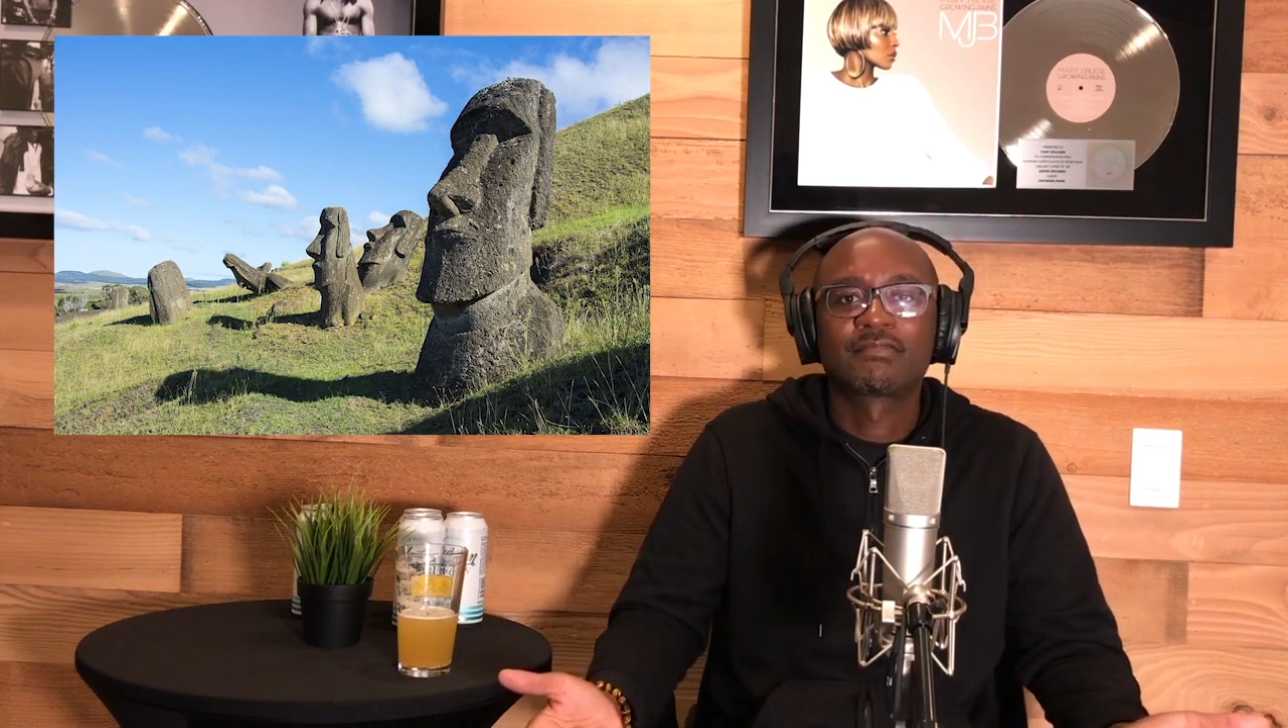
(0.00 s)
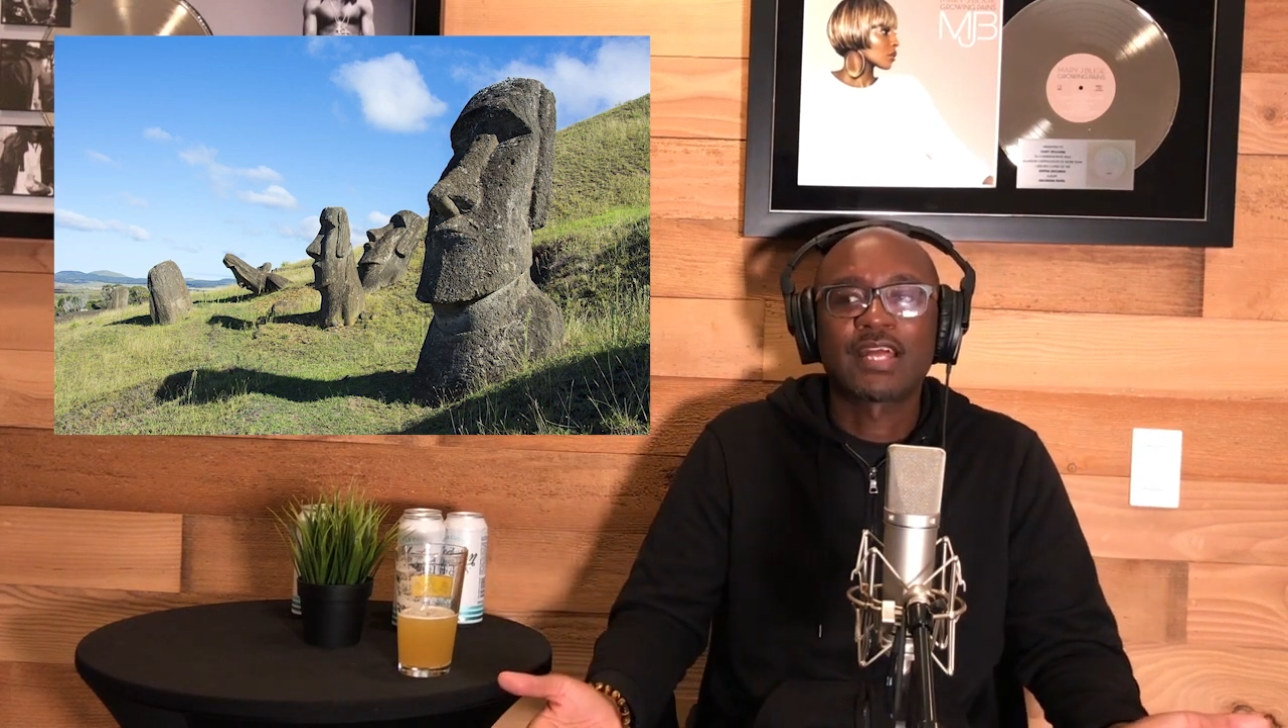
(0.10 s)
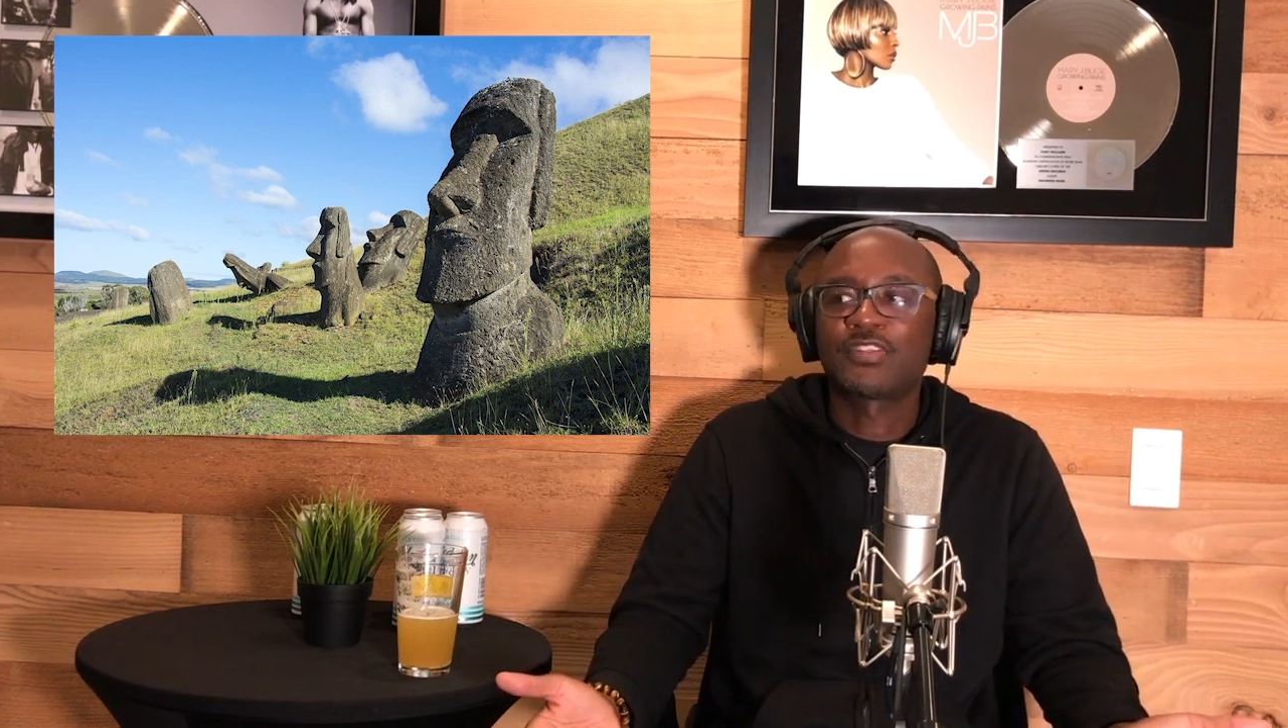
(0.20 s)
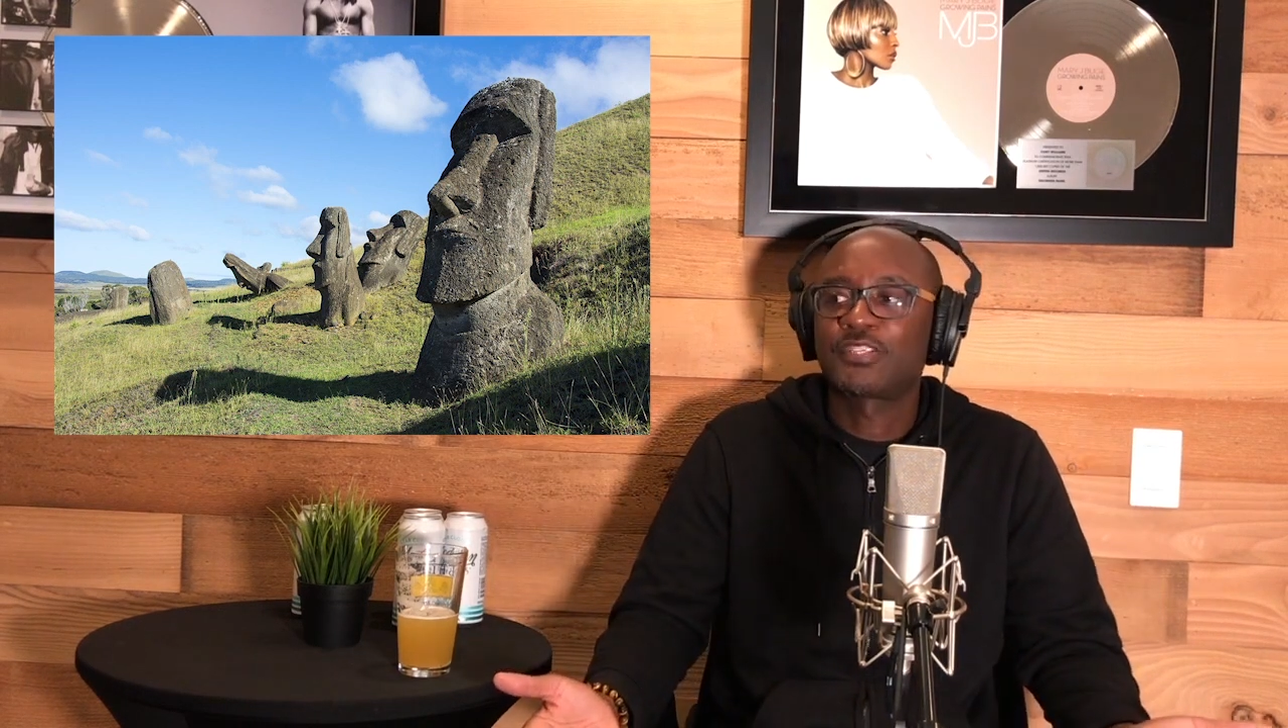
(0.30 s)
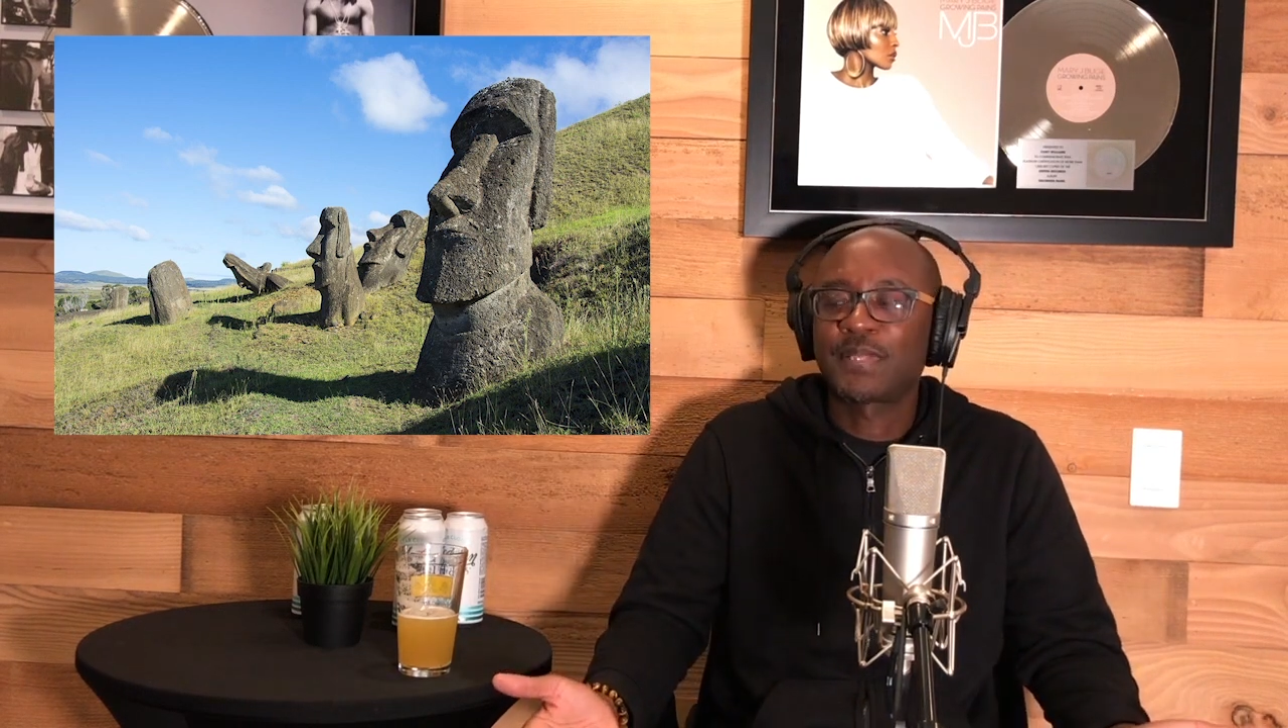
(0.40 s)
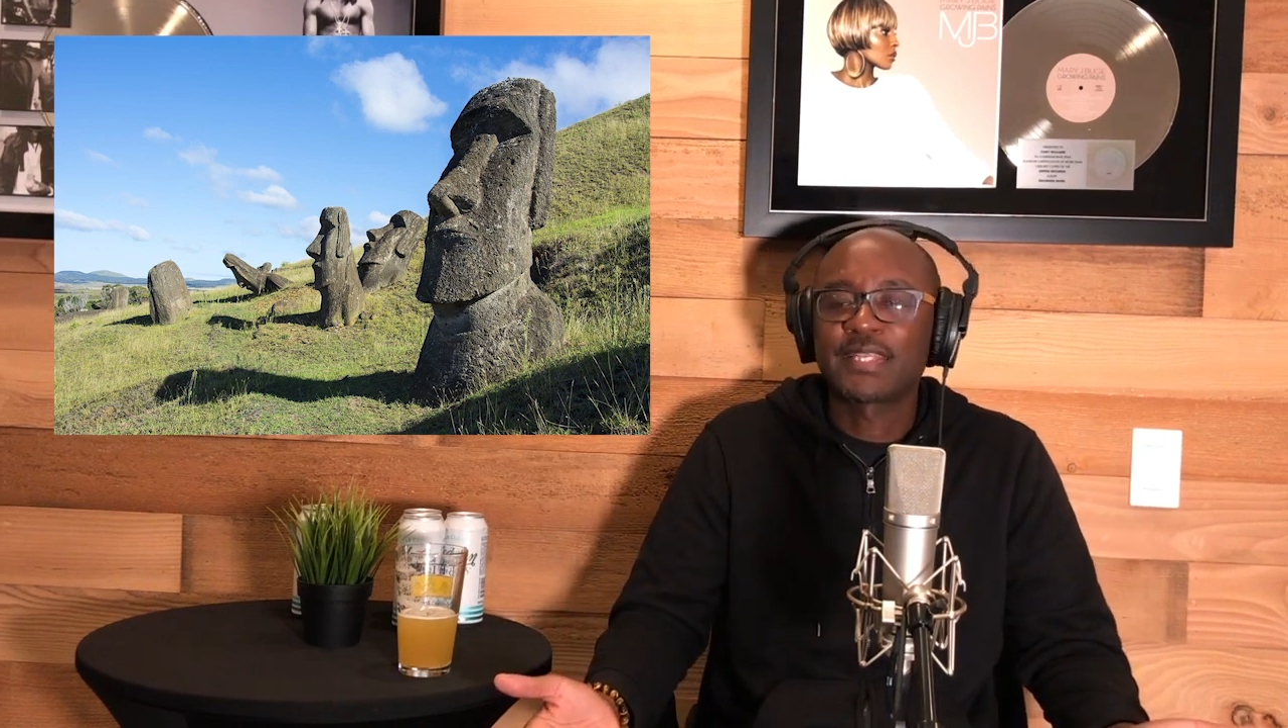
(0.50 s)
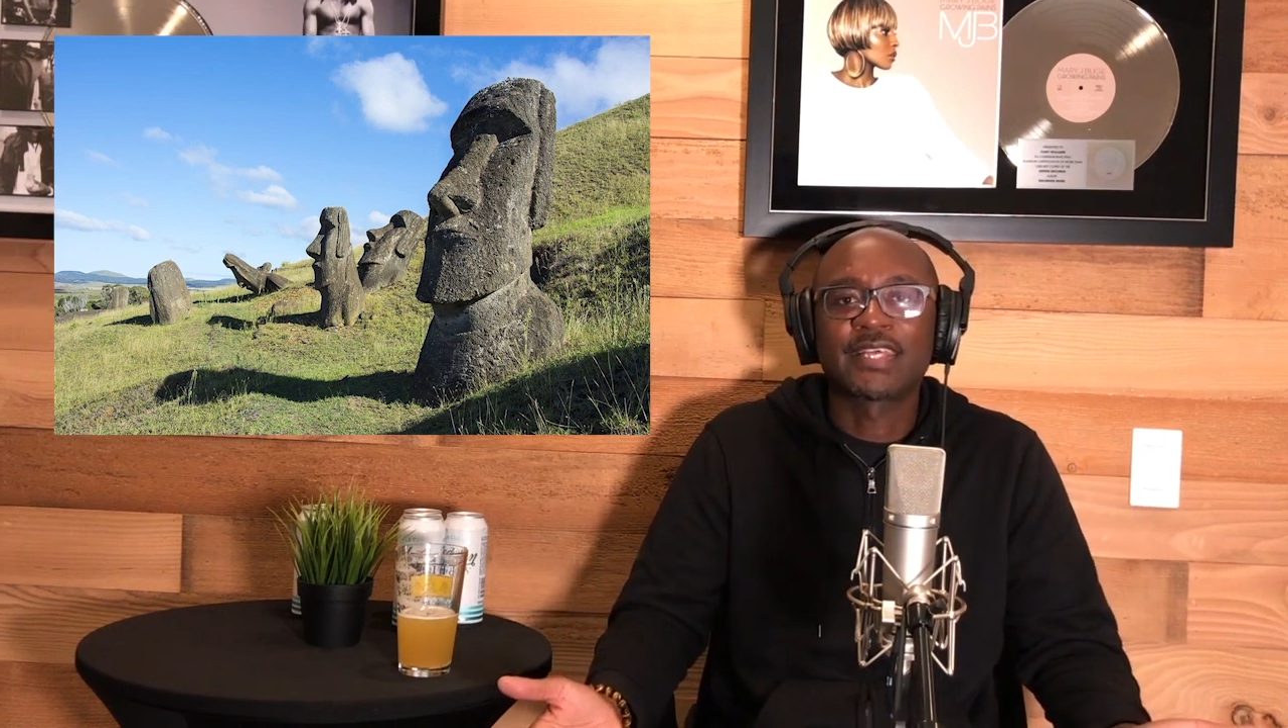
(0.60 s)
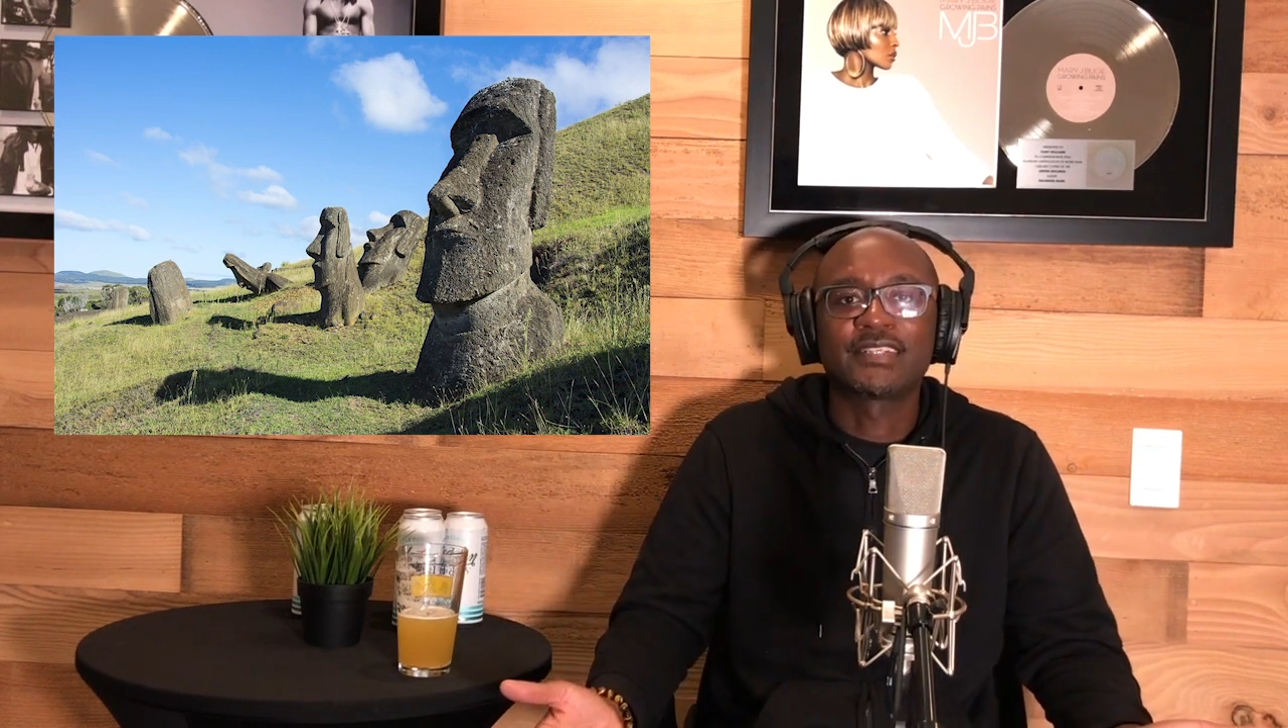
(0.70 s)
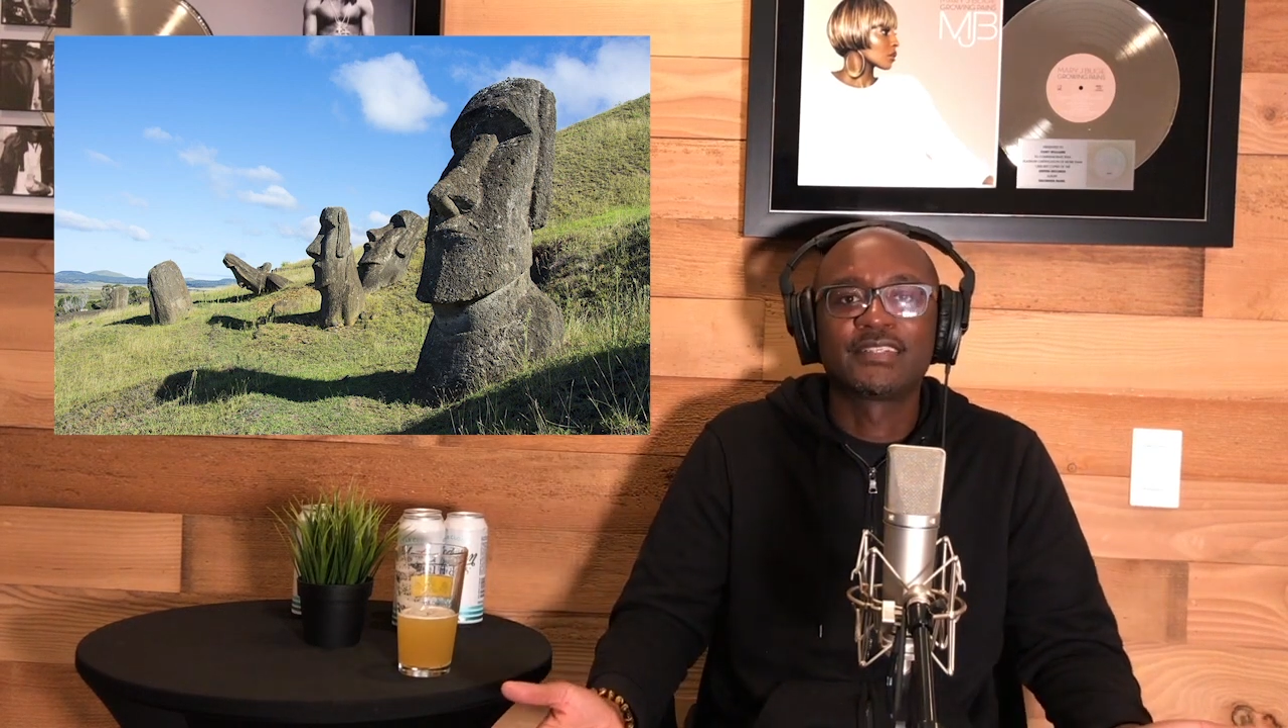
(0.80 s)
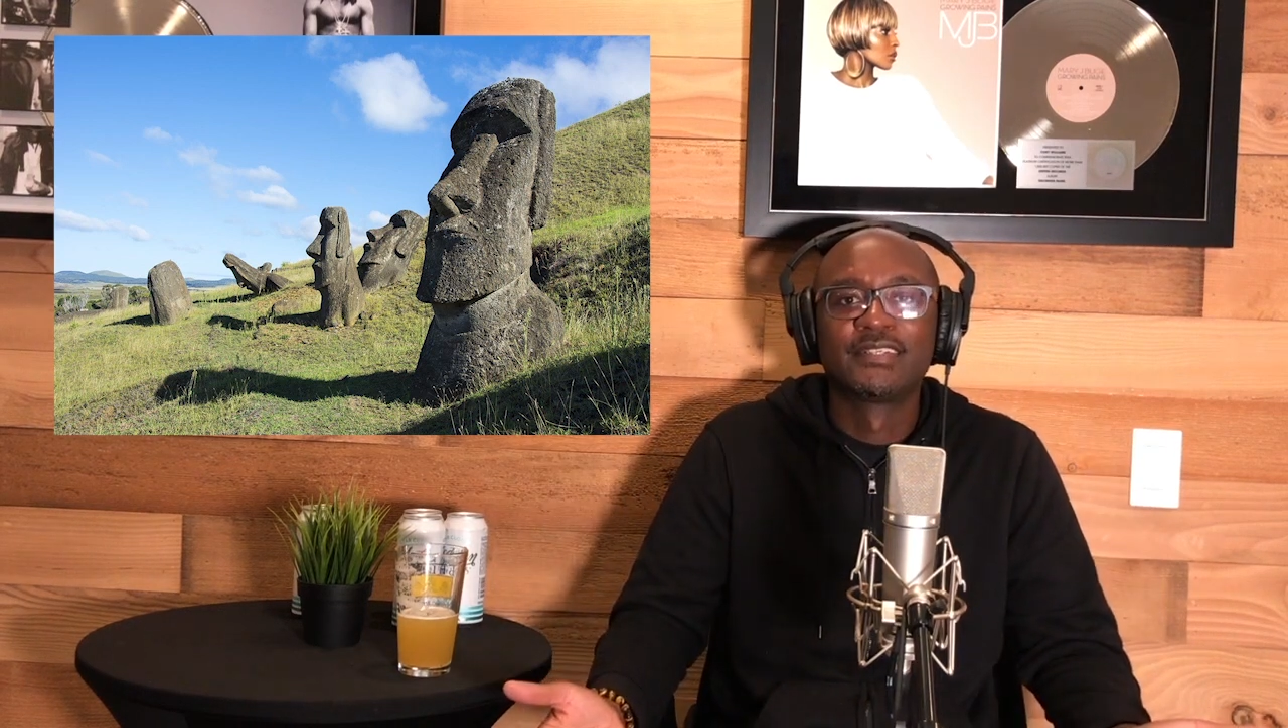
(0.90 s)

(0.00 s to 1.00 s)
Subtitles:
How do you explain that?